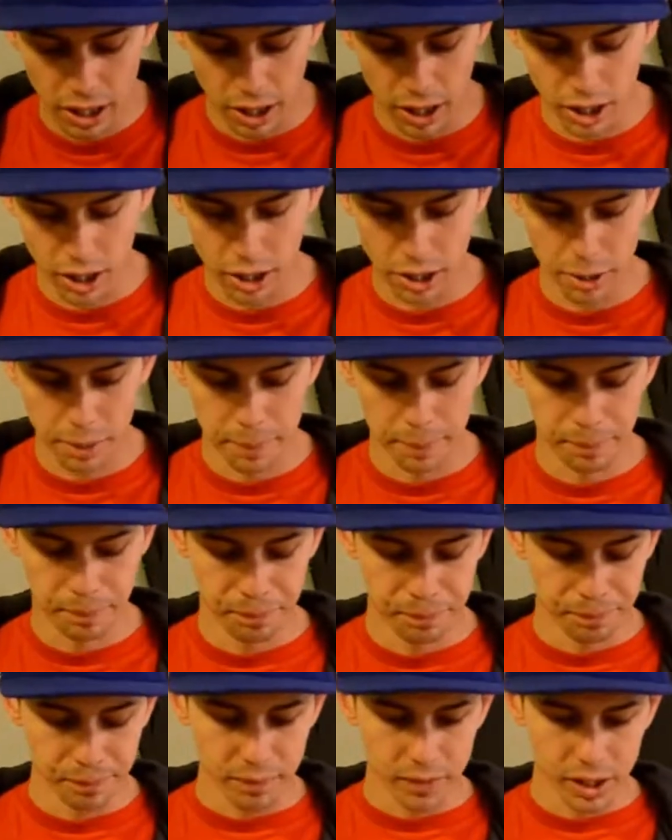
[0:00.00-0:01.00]

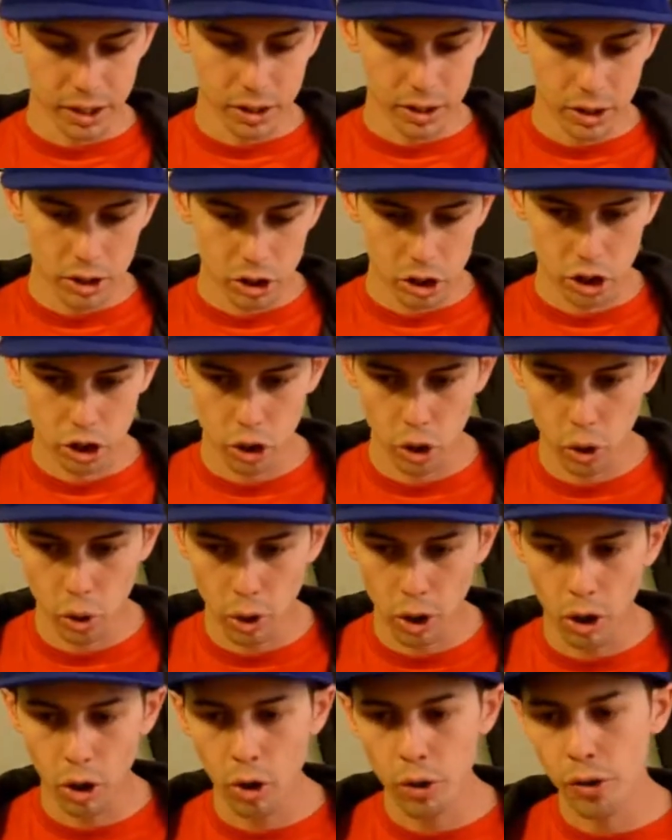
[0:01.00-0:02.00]
Um,
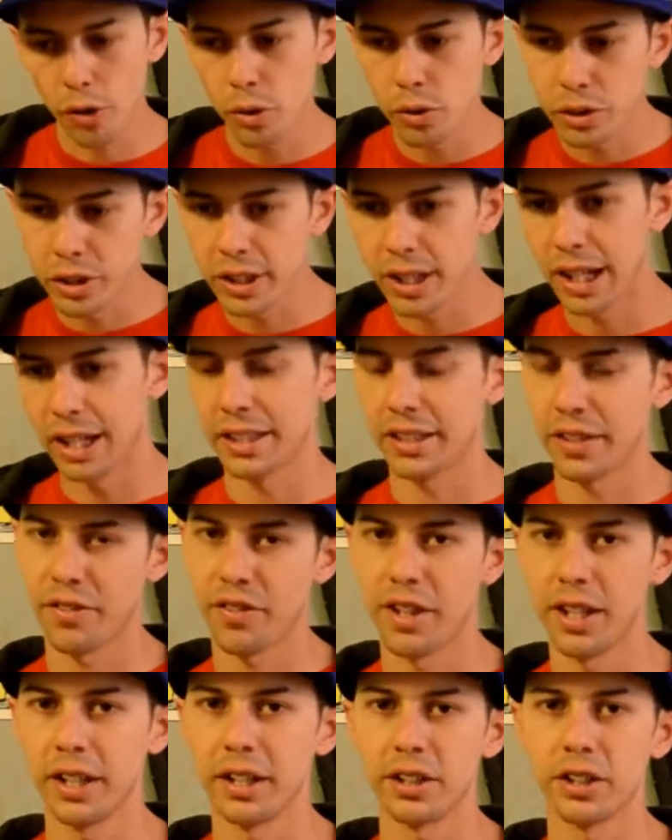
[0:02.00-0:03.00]
so all those kinds of
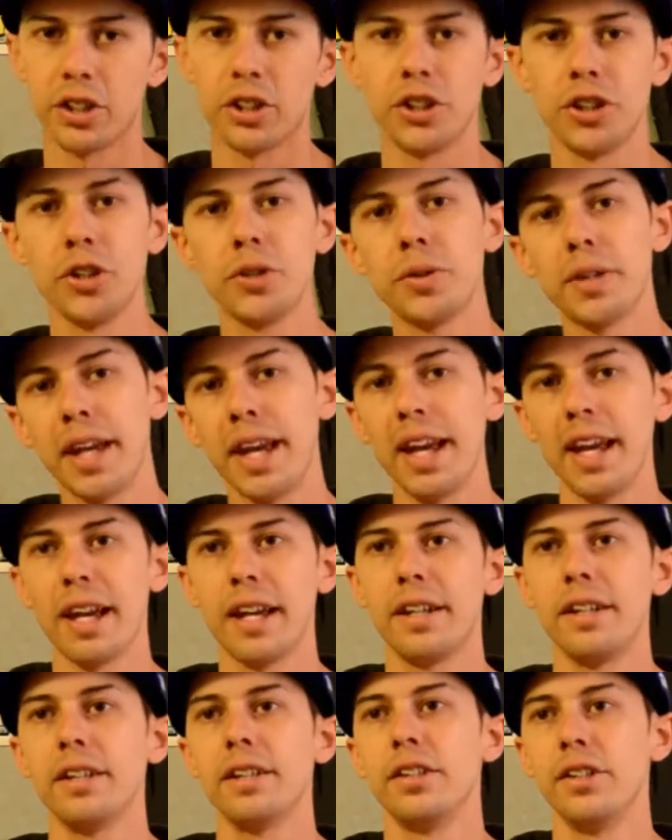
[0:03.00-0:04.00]
things you
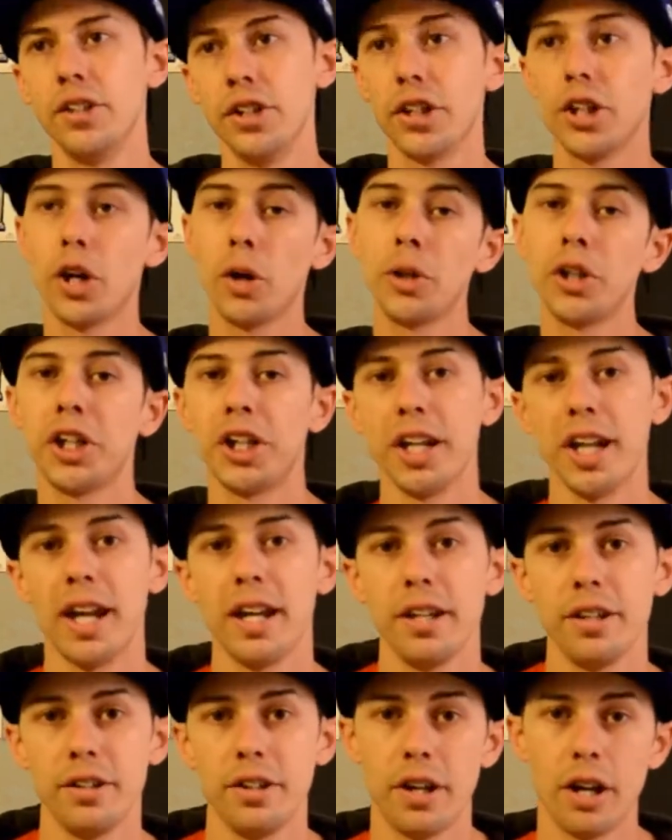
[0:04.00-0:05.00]
can
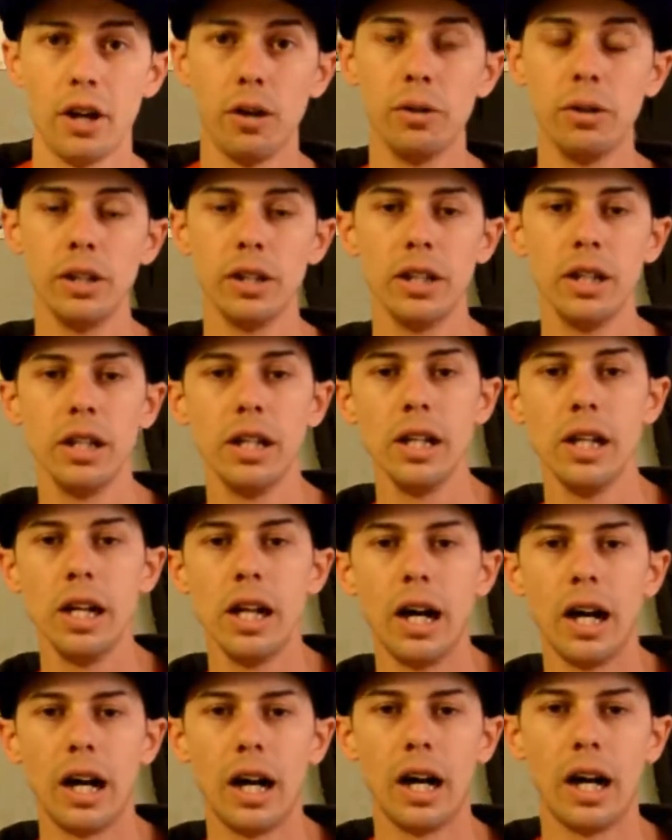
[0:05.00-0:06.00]
negotiate, you know?
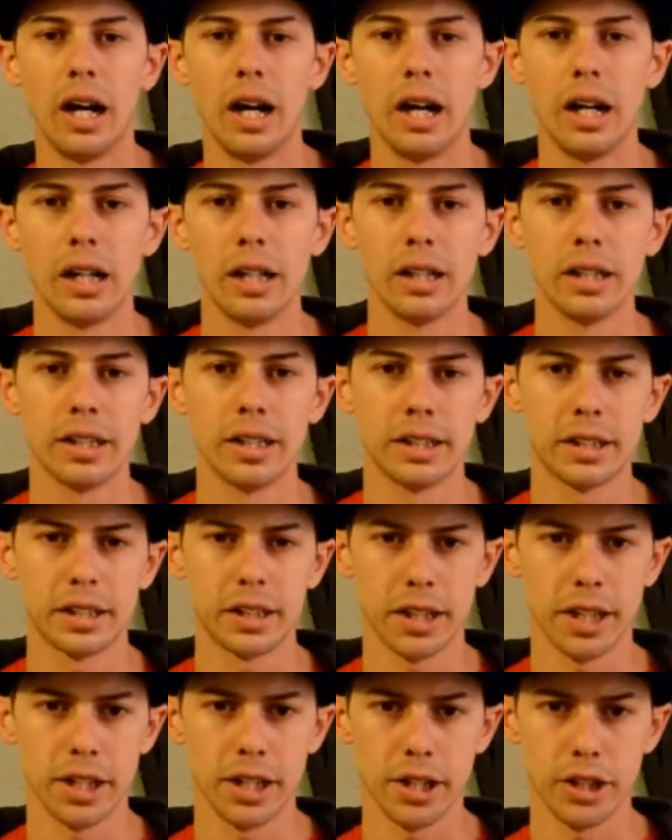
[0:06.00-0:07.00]
Uh, let's
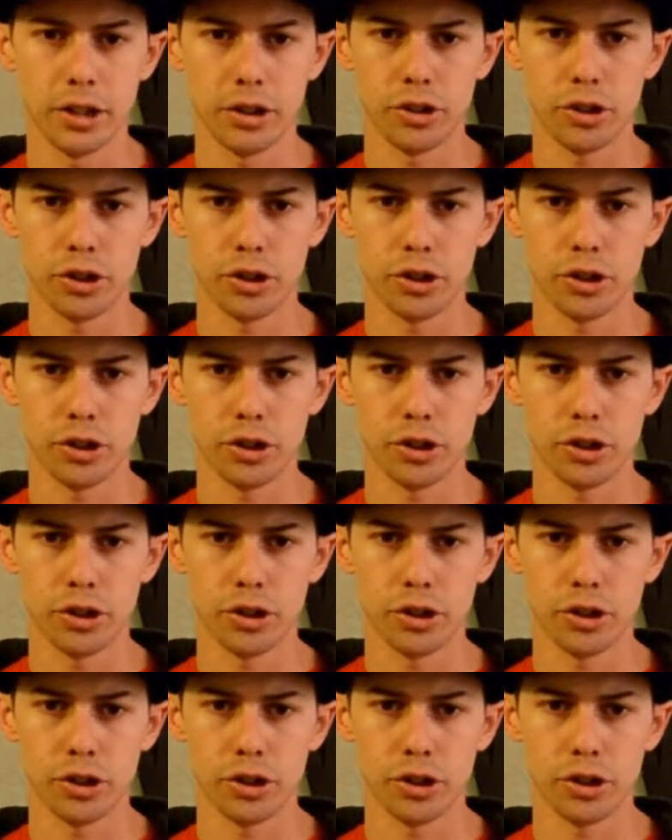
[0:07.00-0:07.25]
see.